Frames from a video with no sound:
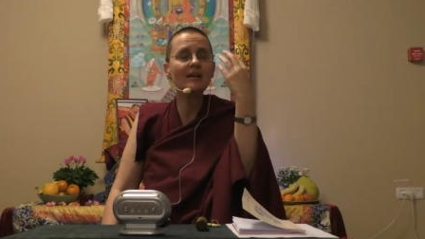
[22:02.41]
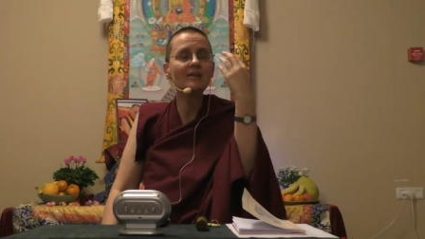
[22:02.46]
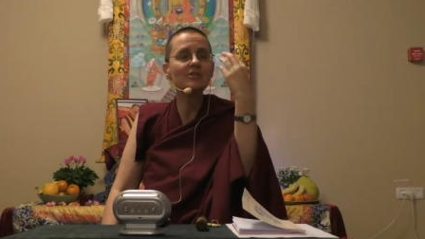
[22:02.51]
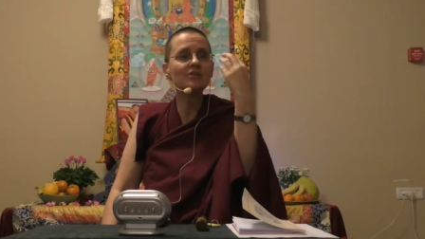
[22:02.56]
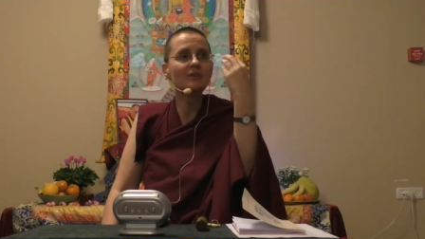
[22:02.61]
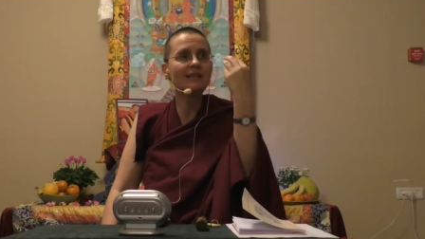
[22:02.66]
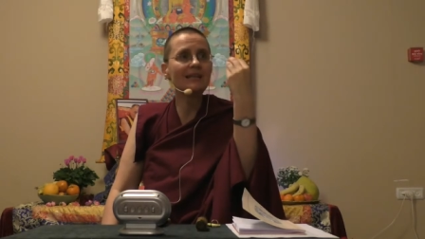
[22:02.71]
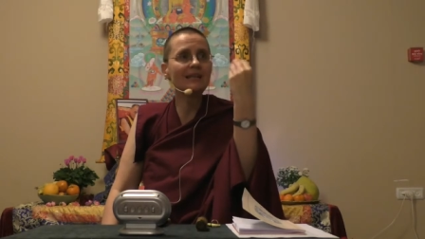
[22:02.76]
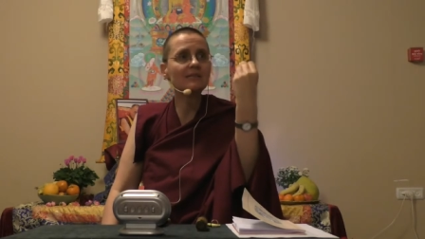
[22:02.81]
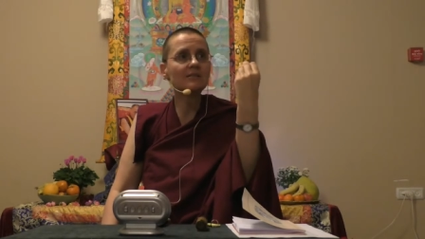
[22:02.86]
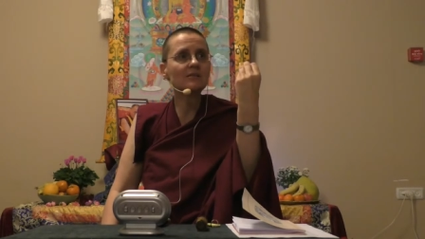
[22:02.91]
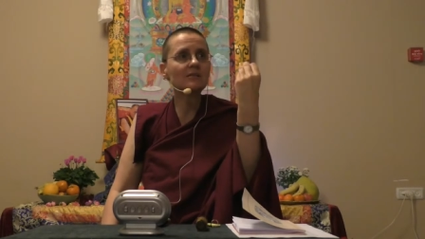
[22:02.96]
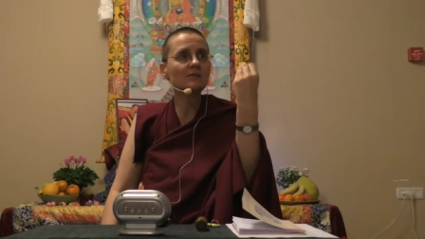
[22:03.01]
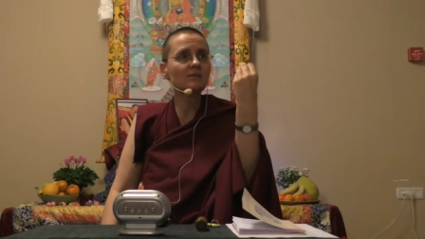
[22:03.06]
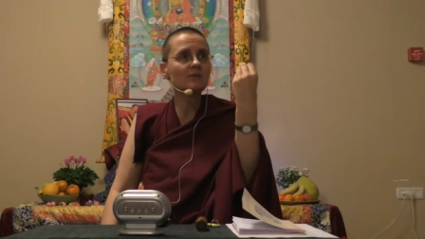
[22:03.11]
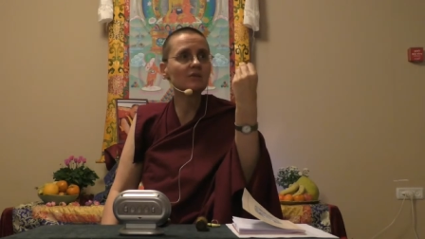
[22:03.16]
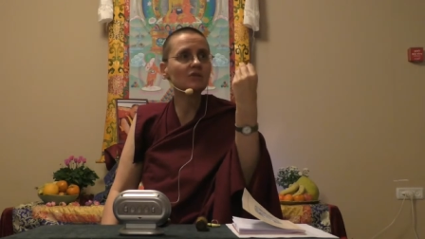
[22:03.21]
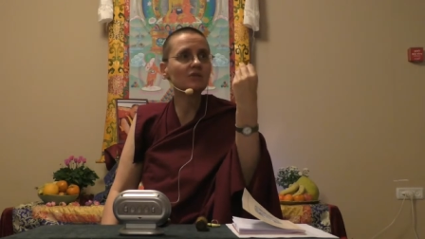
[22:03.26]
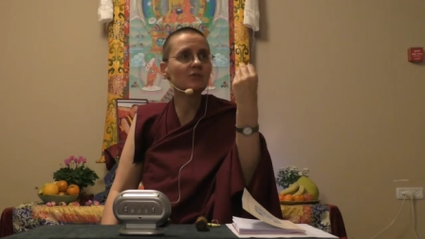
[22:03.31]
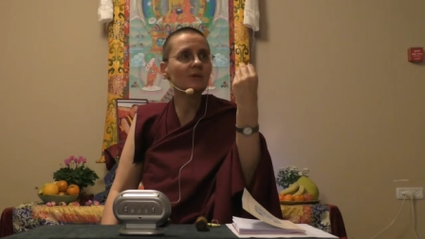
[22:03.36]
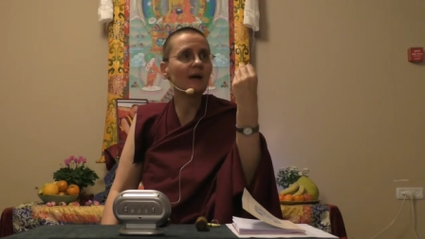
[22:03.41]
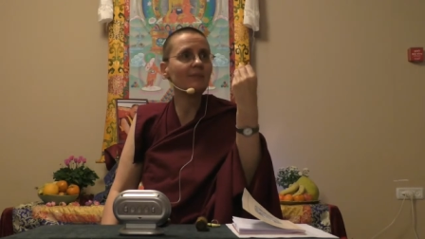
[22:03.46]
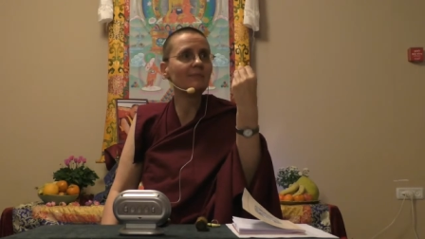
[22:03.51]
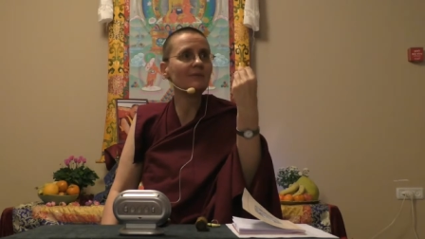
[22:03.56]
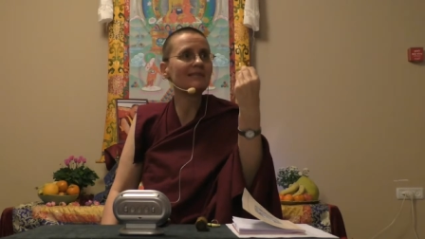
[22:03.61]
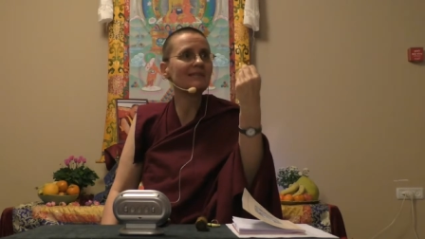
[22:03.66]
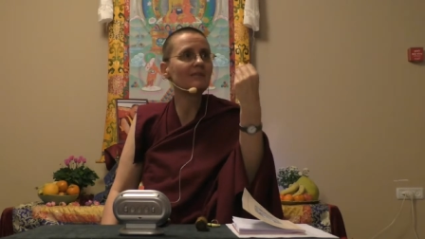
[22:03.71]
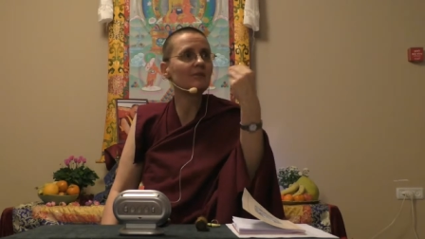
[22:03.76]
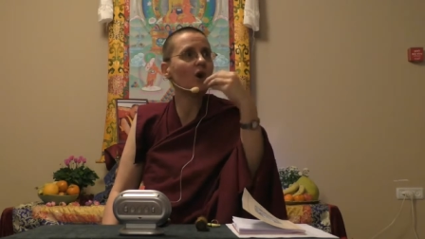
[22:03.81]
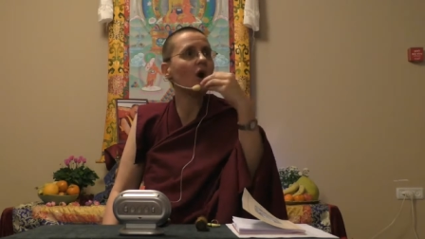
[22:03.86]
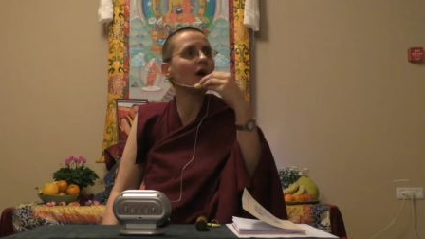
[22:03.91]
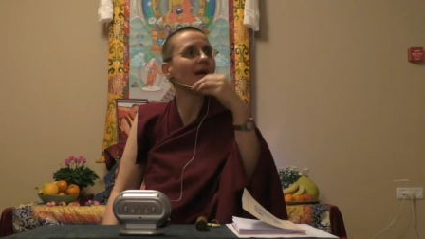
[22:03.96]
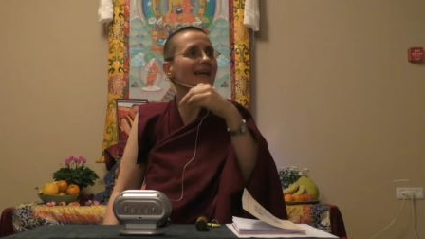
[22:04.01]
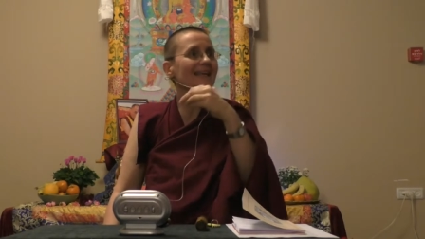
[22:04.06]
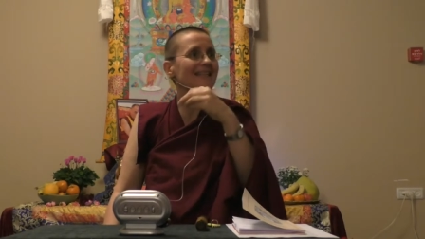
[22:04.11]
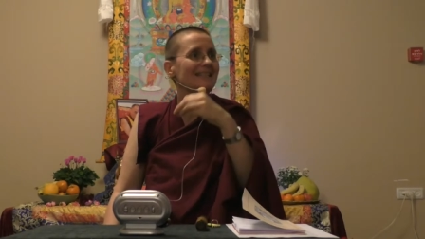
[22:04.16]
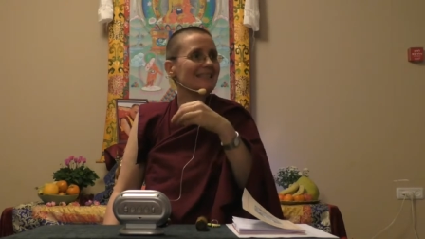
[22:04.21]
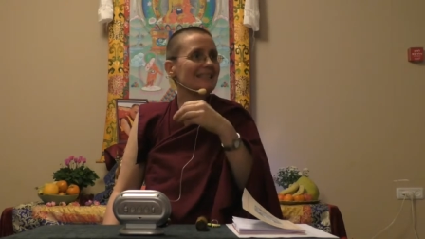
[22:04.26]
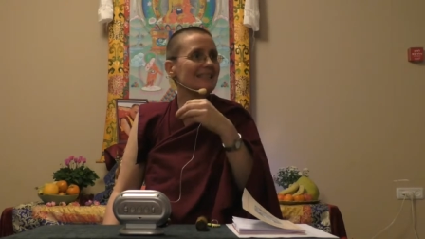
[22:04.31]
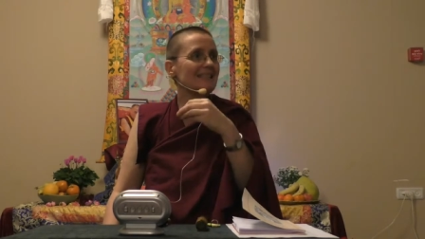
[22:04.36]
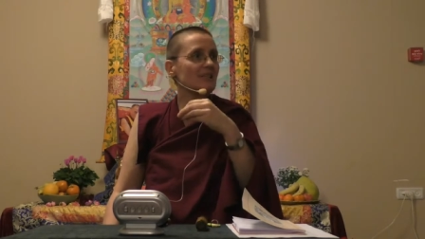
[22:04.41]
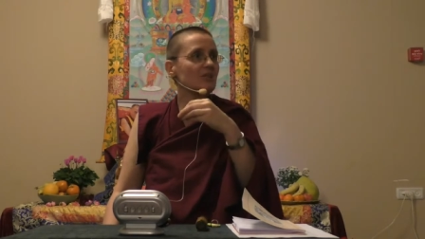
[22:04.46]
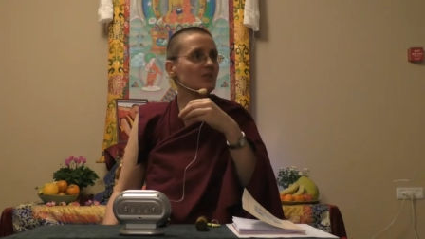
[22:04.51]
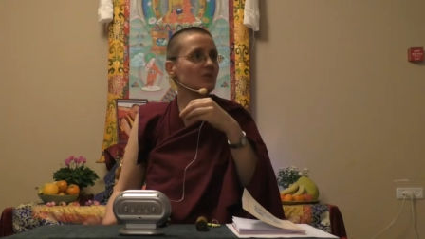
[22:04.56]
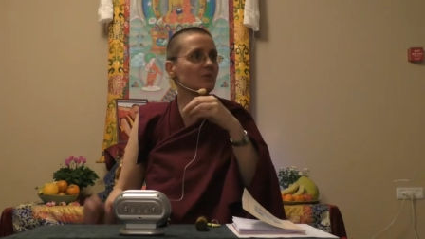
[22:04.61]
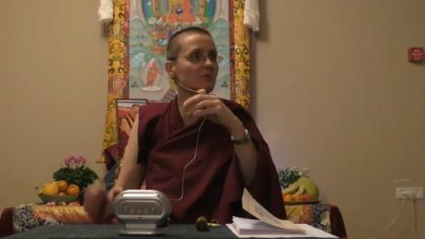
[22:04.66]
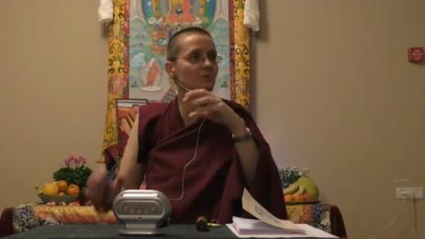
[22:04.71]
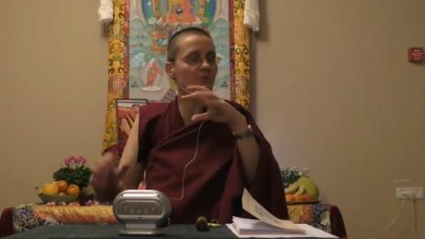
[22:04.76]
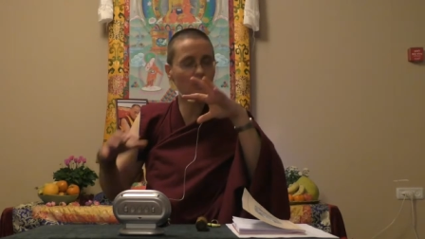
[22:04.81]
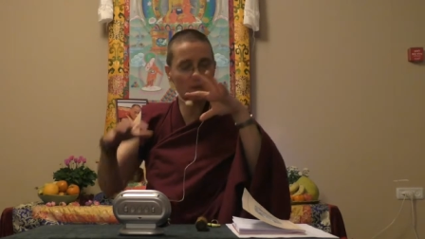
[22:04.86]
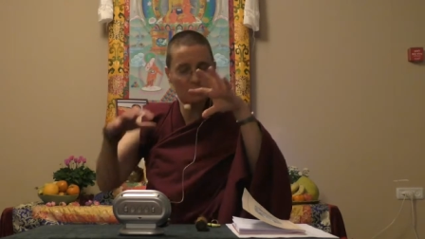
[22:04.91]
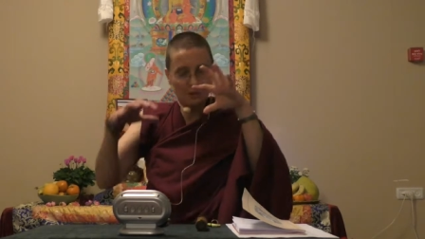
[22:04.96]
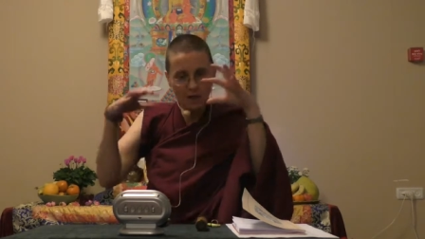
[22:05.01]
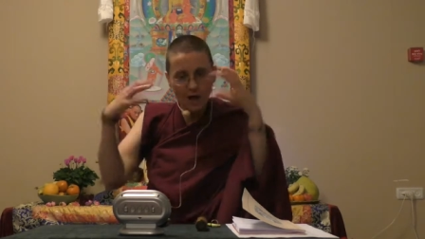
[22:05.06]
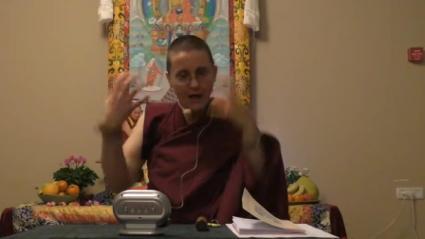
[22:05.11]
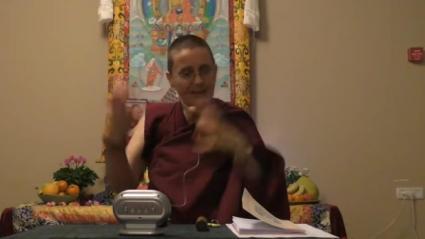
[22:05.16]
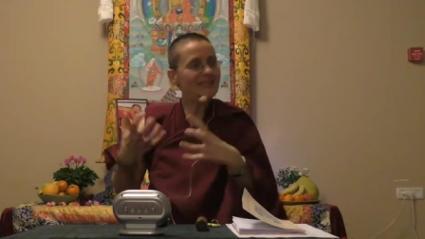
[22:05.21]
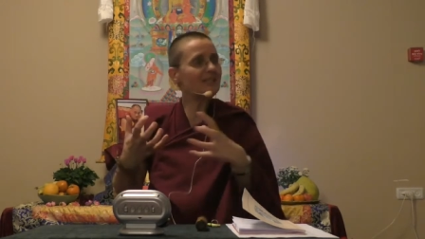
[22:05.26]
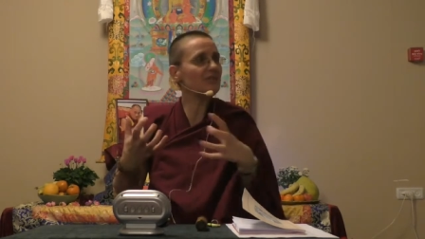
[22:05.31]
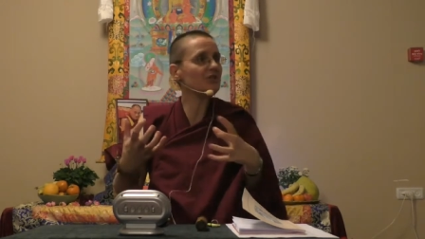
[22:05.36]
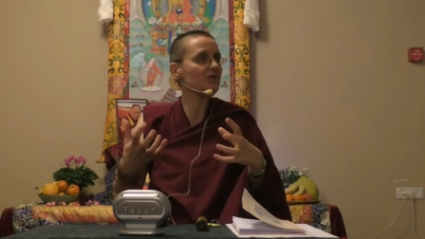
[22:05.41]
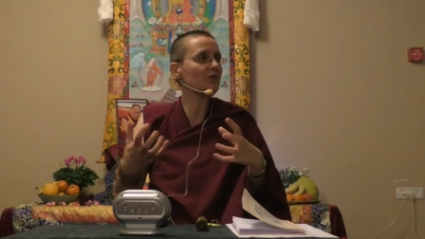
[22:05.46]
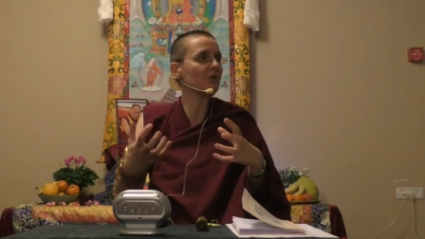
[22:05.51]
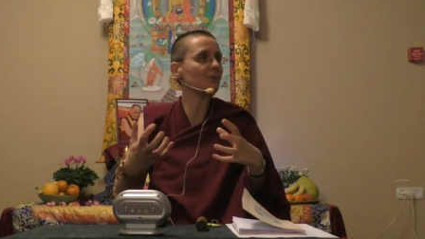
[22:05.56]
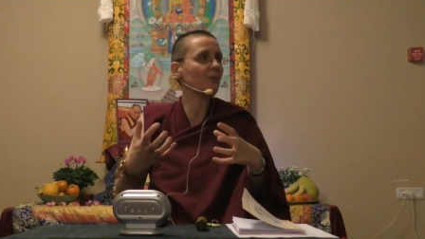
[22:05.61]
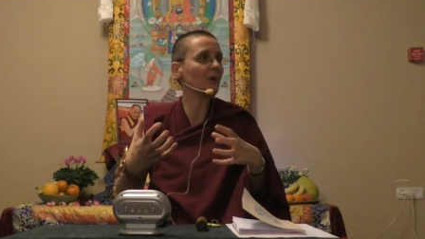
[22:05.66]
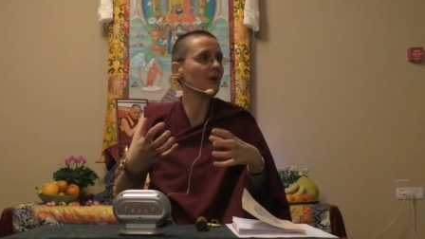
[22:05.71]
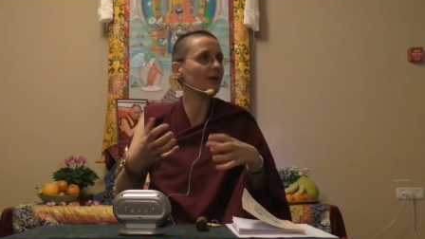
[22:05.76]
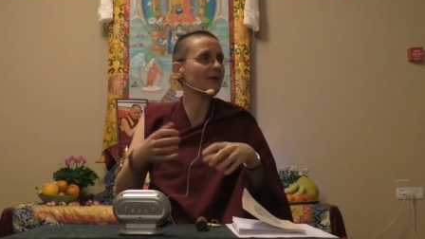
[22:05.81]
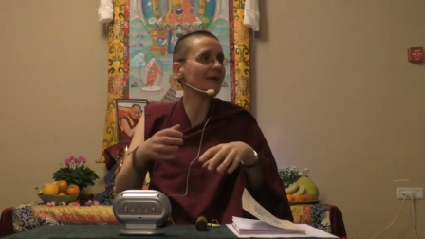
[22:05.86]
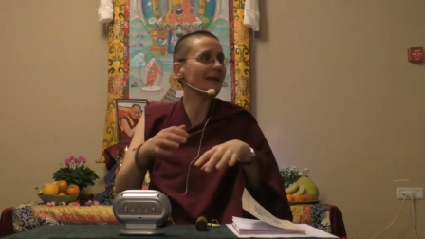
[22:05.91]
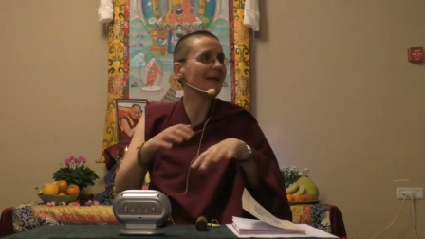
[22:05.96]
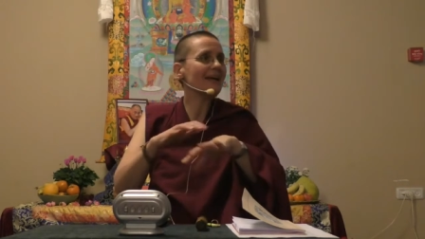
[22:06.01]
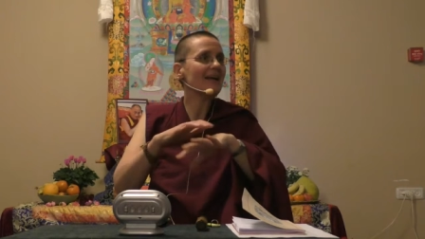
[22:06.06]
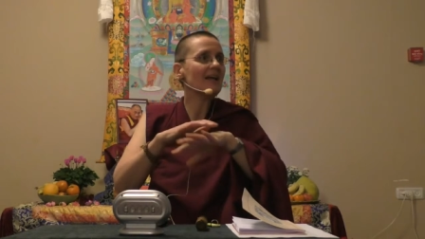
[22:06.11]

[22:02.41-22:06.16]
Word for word: So that's described as lock-in syndrome. You're locked into your body.